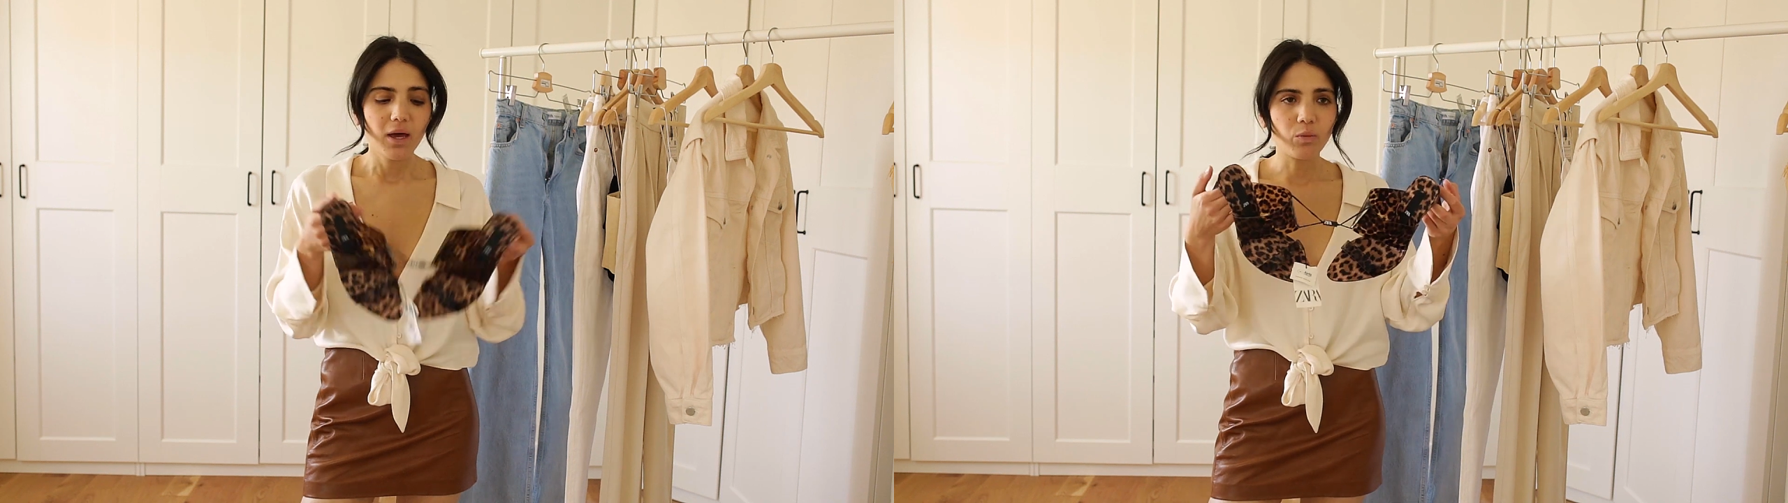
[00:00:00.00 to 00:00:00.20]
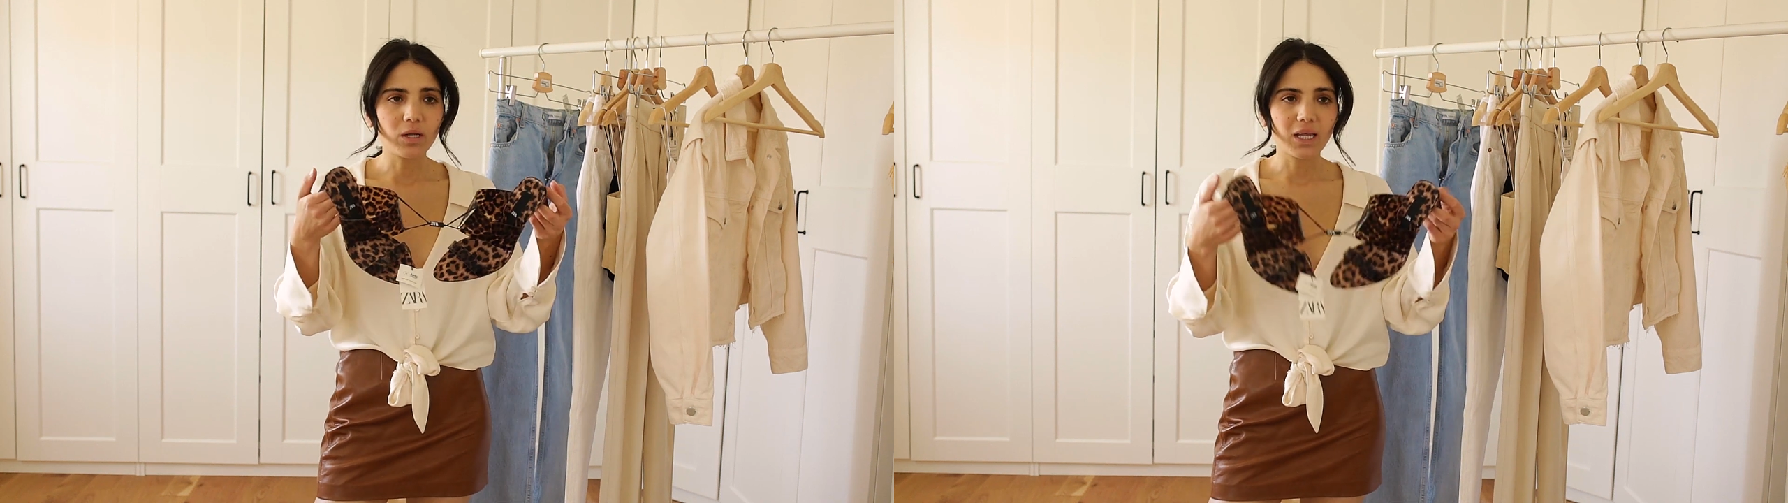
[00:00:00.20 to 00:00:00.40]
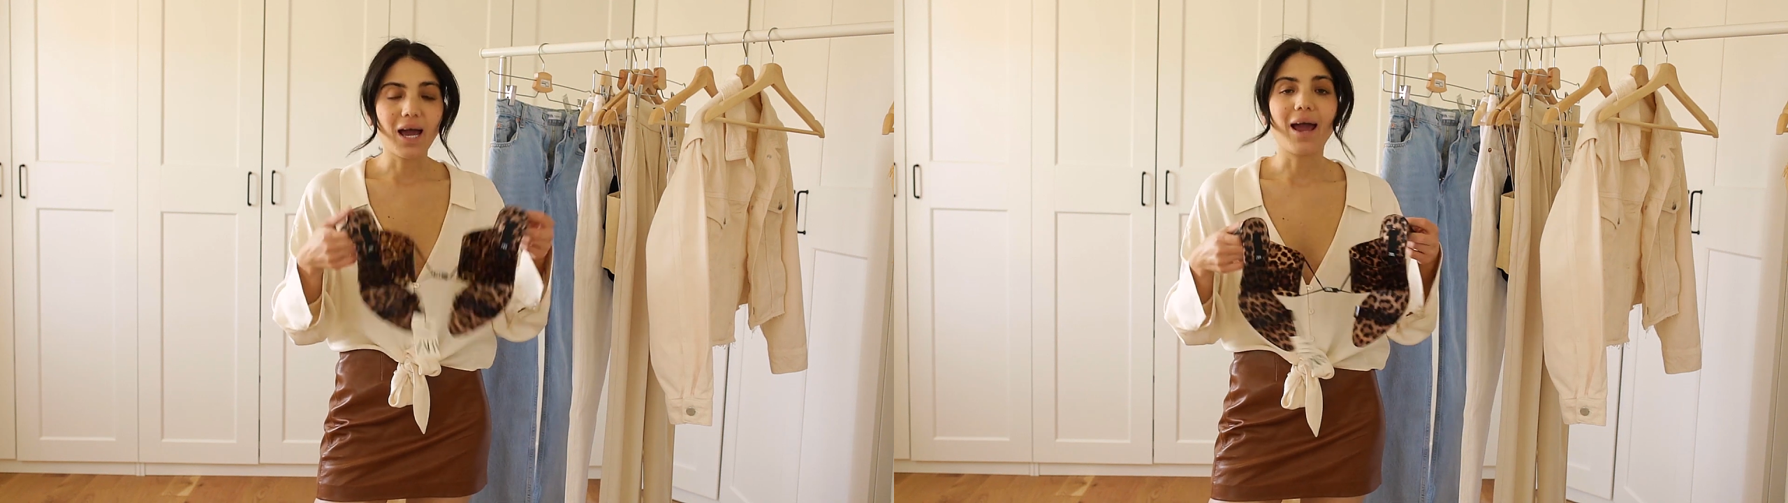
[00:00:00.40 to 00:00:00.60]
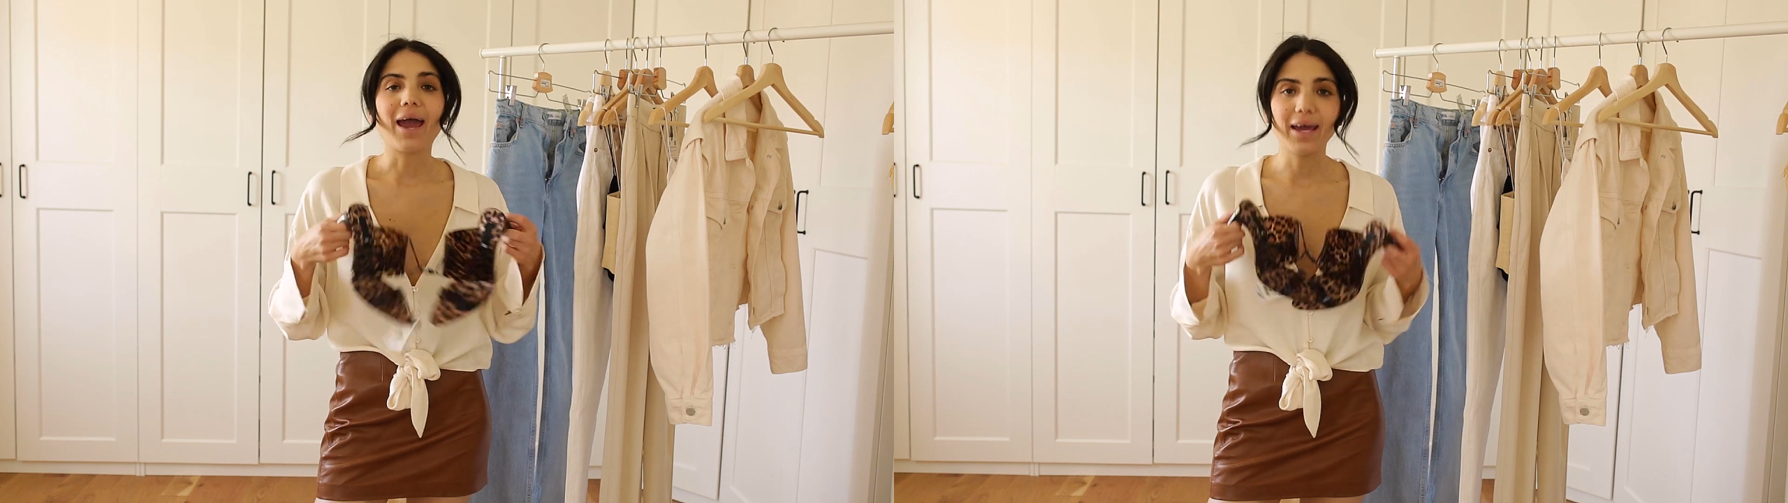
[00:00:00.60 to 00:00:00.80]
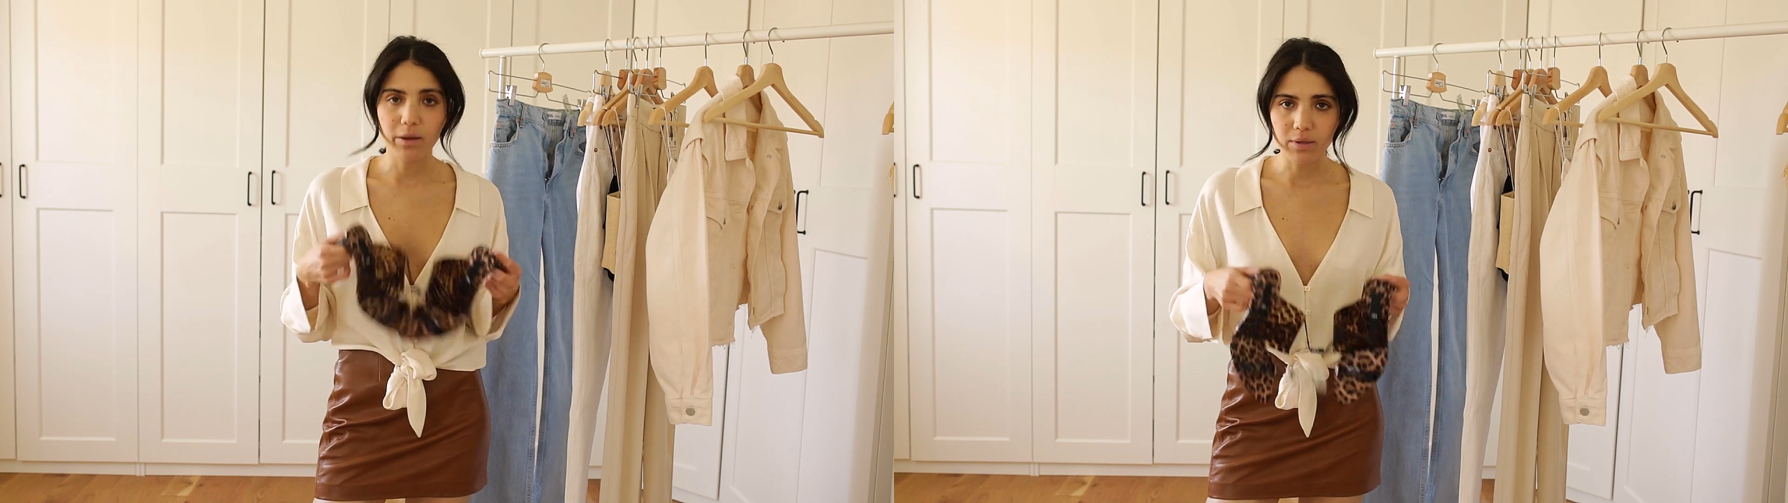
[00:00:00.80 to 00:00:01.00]
The one thing I
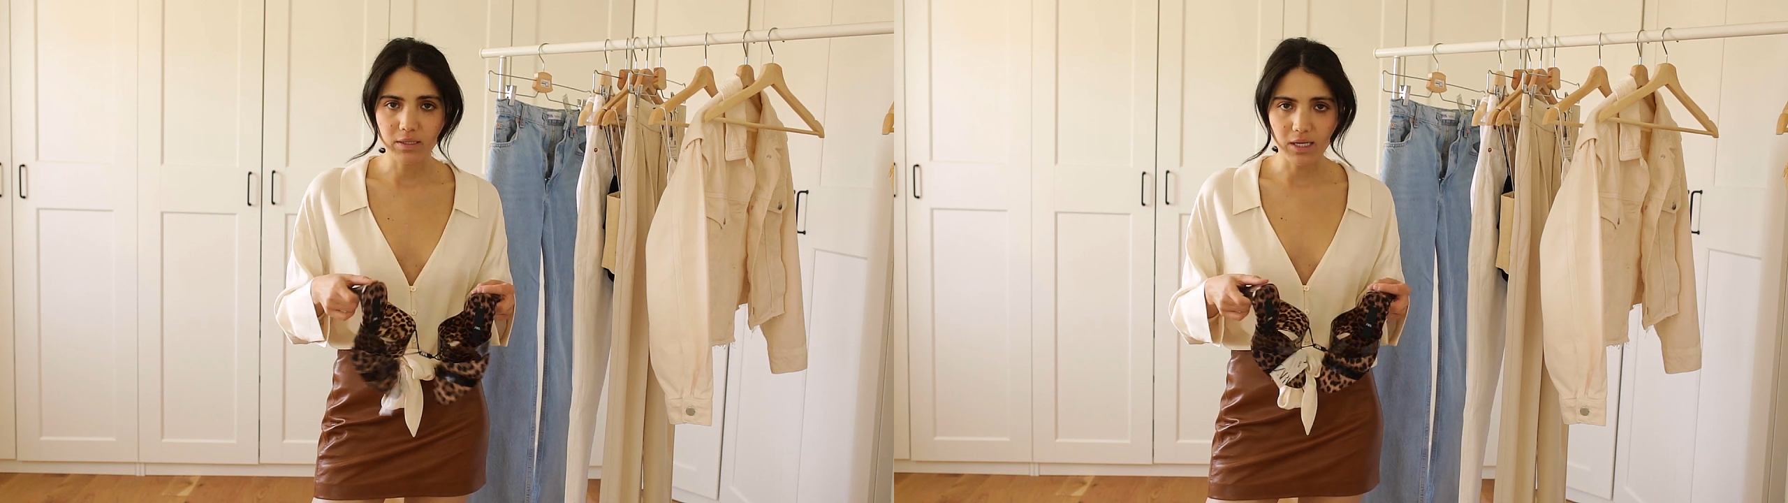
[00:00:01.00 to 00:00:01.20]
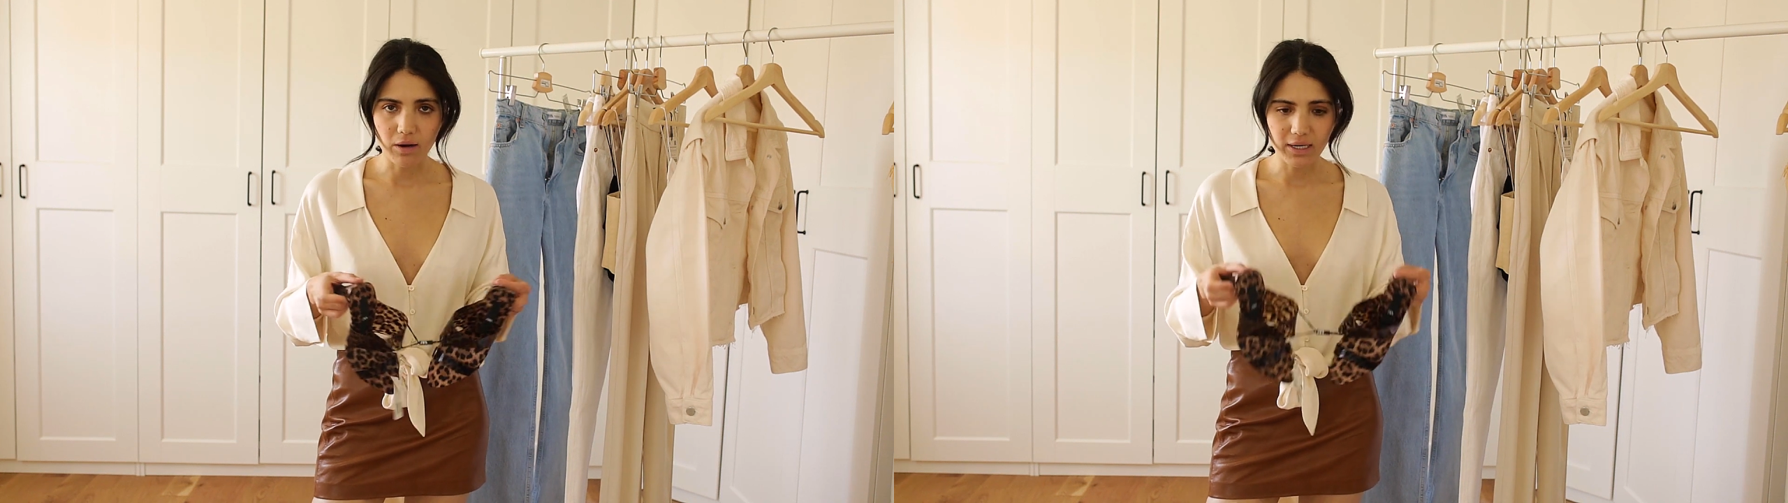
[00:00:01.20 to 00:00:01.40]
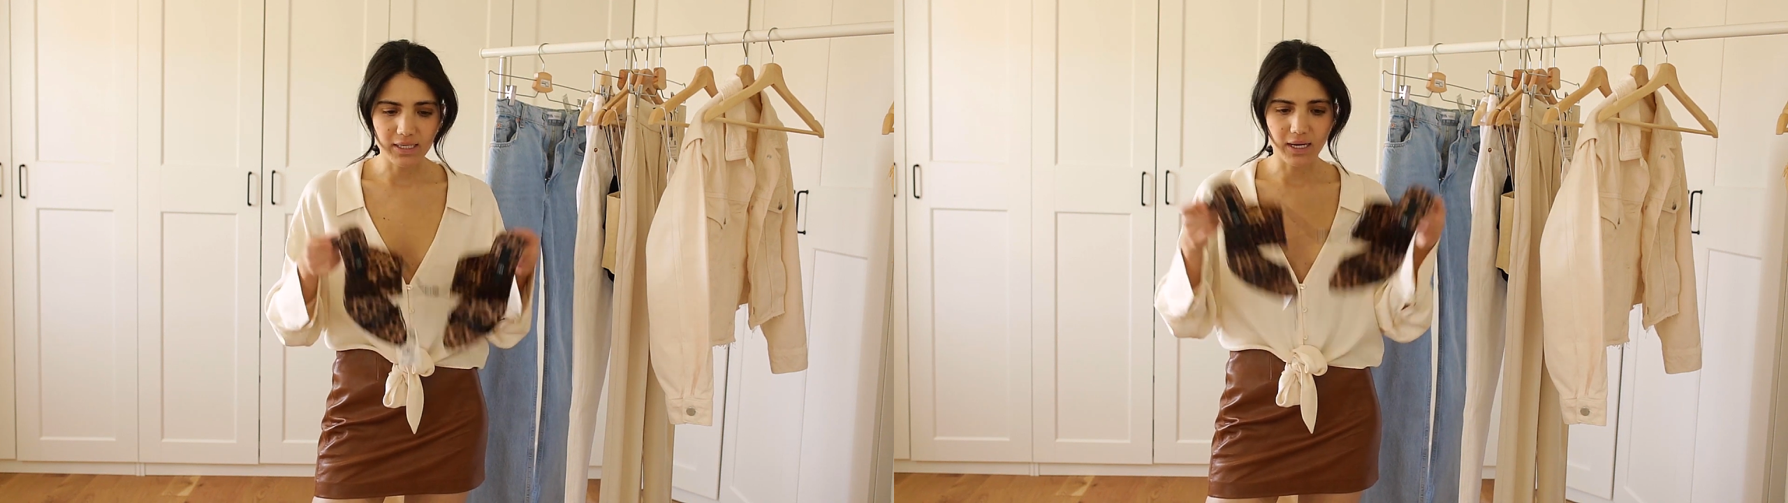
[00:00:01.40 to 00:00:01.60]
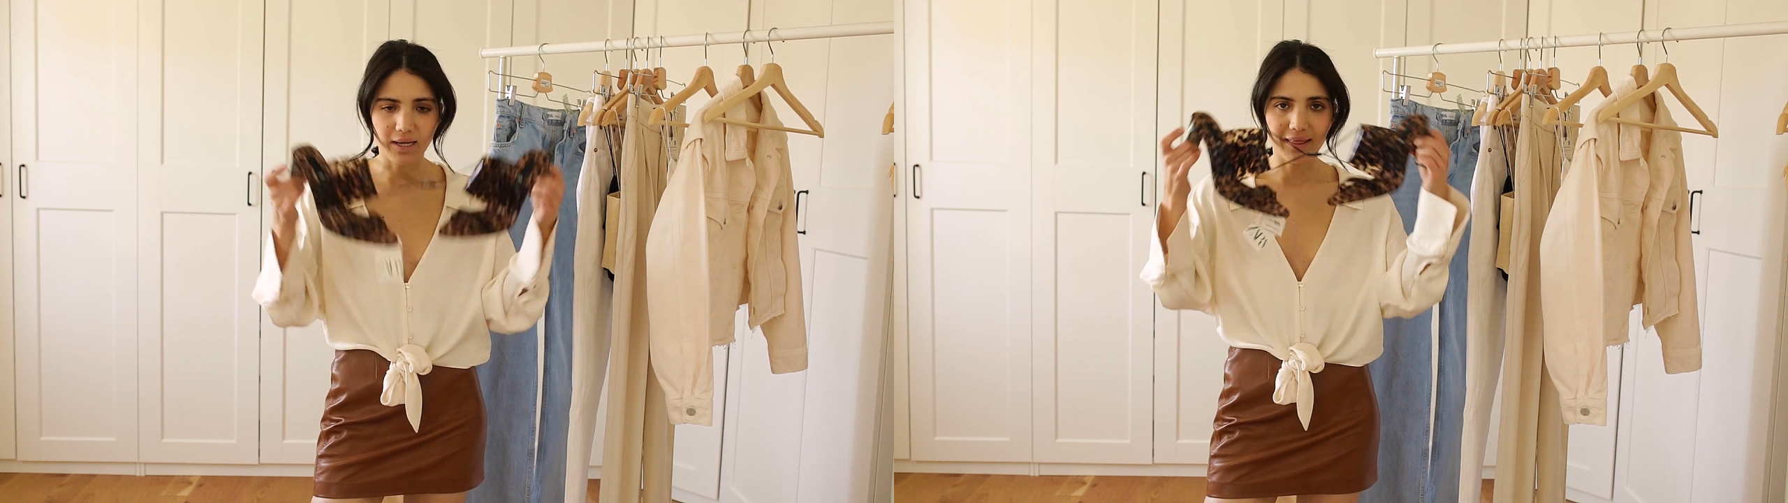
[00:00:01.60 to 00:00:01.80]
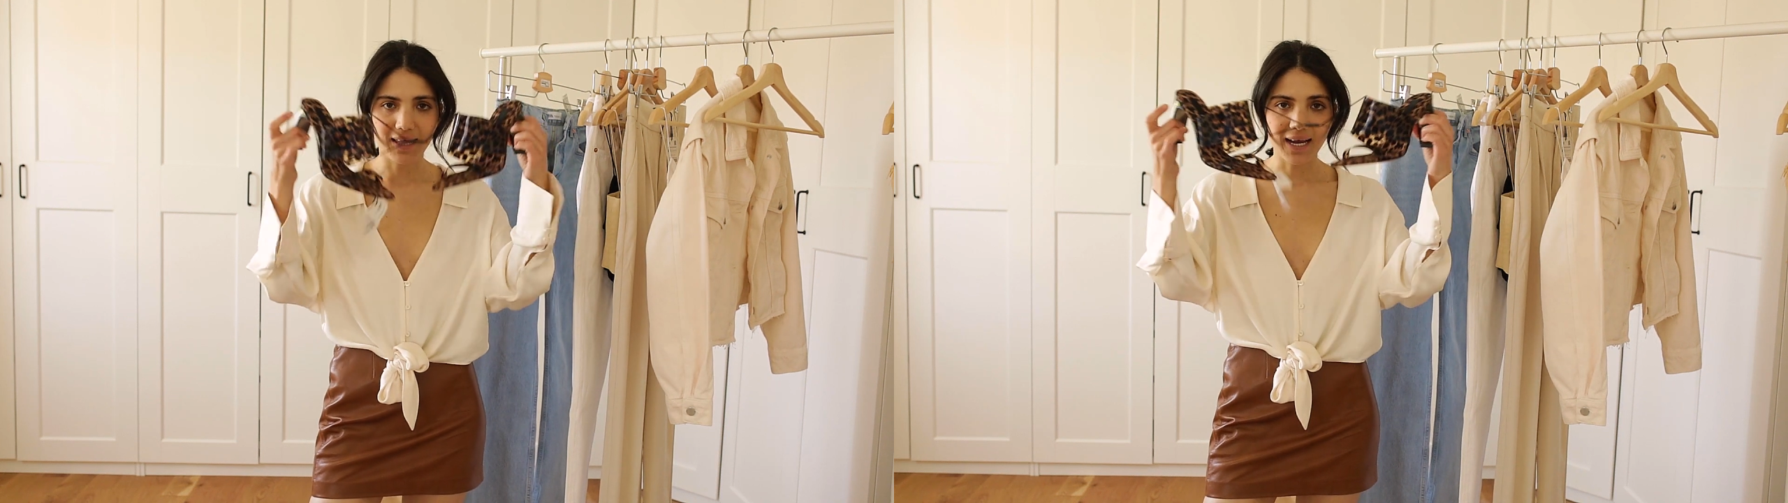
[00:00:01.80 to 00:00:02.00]
hate about Zara is like
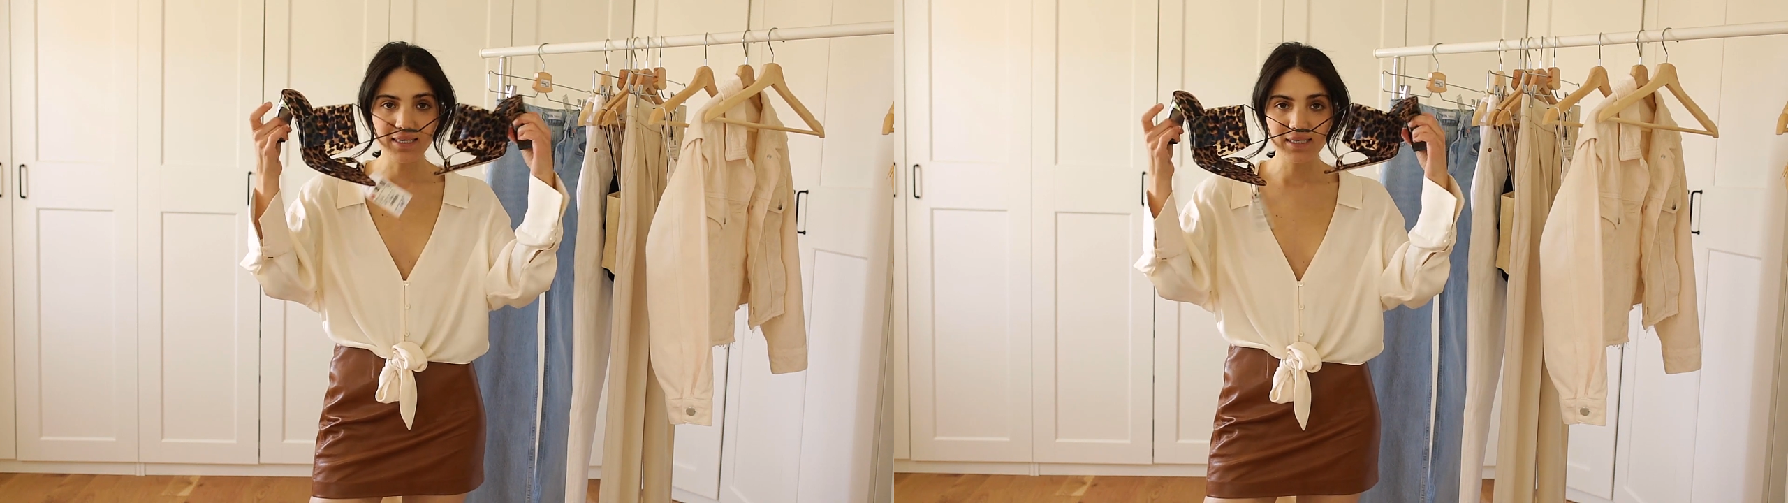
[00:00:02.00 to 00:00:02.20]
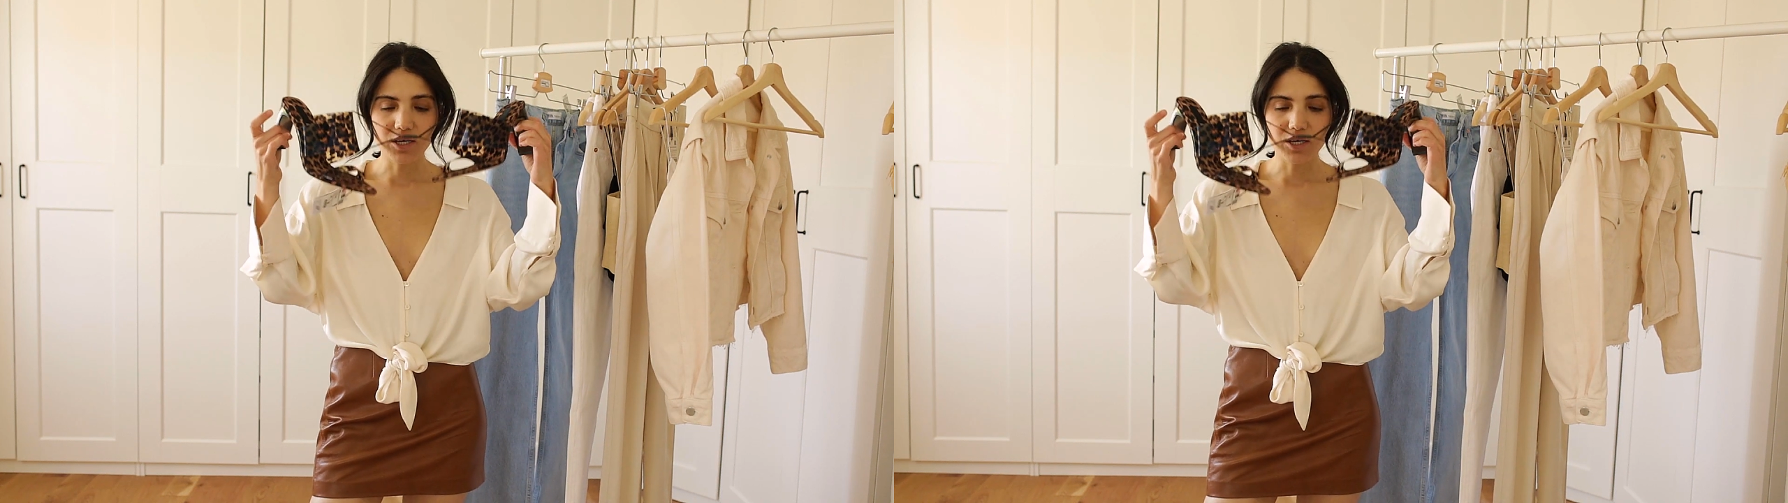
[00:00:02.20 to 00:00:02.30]
this.